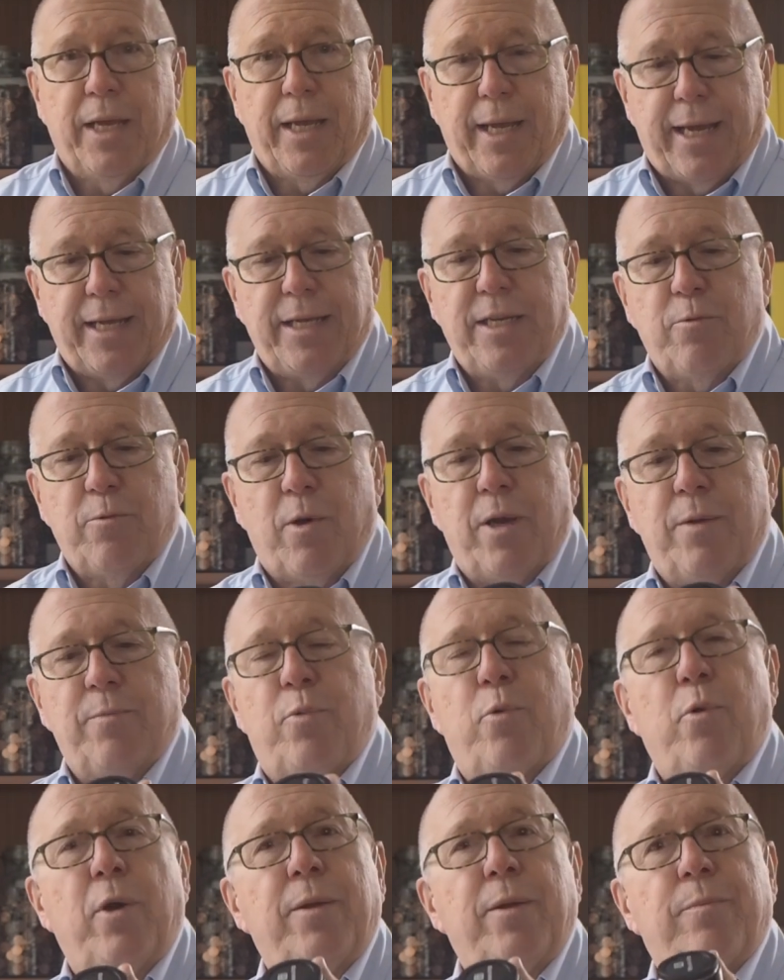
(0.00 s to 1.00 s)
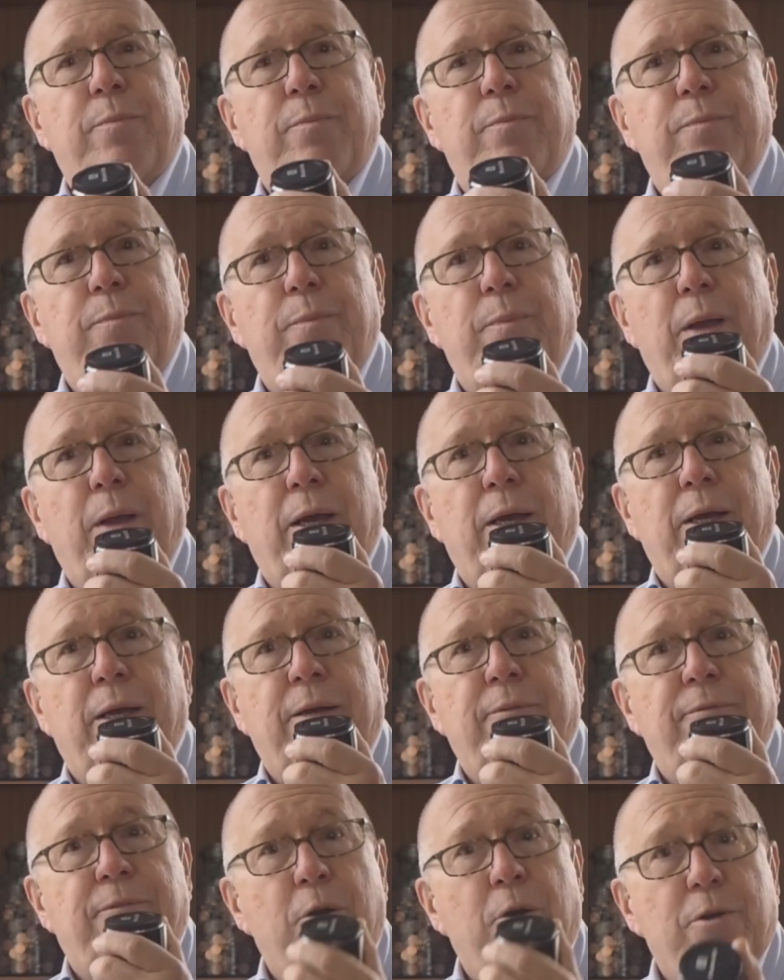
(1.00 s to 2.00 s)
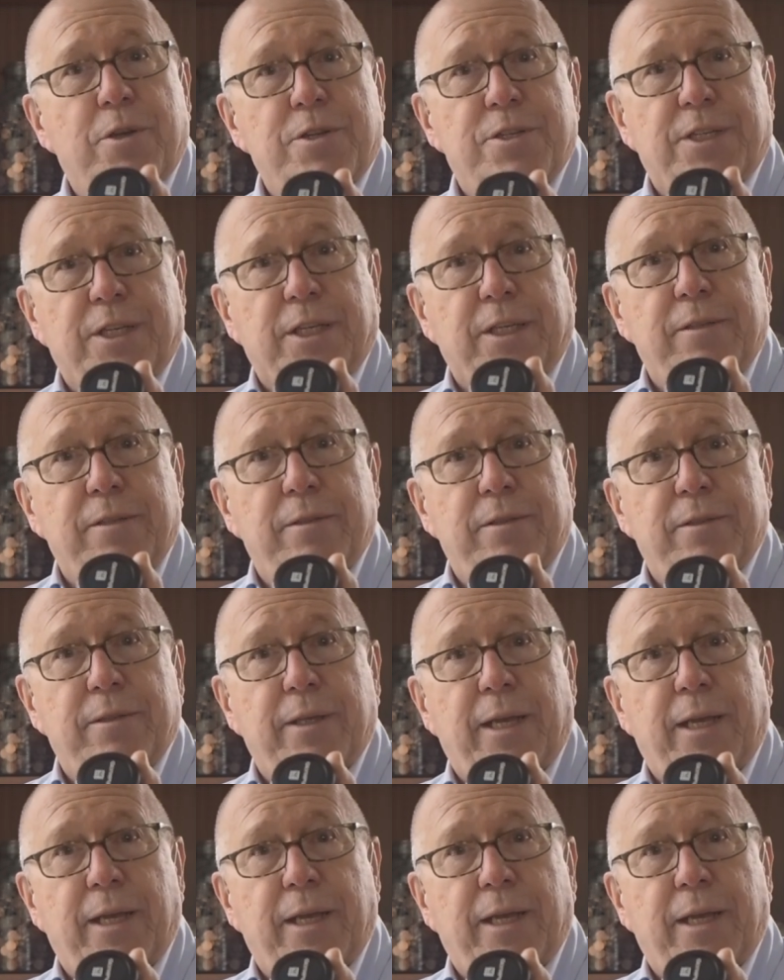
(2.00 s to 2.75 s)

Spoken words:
81 point focusing,